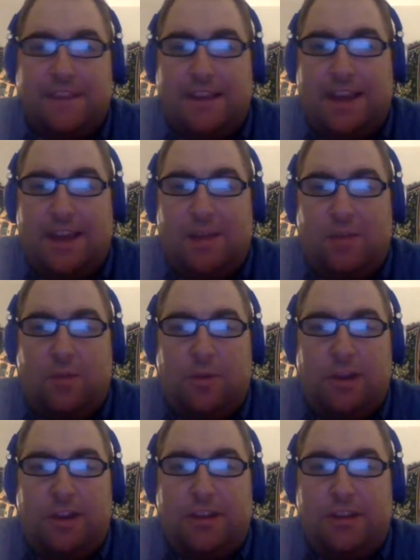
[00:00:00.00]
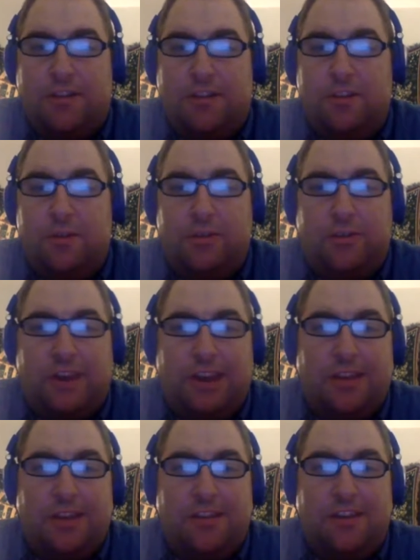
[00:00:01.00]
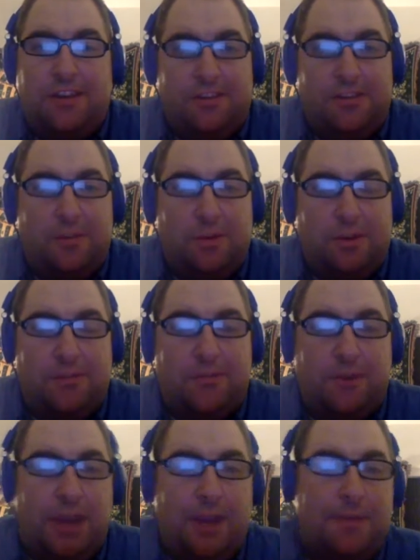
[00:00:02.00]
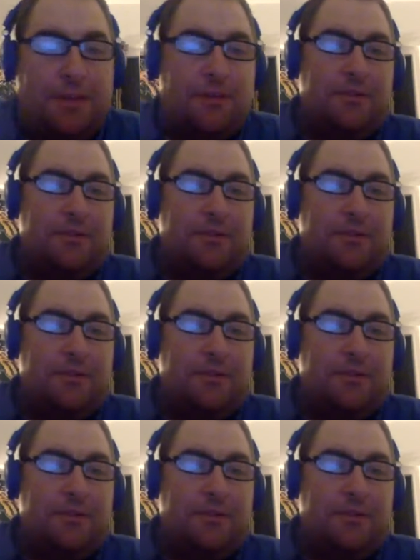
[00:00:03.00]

Kyle Crick, 2 strikeouts in his scoreless frame.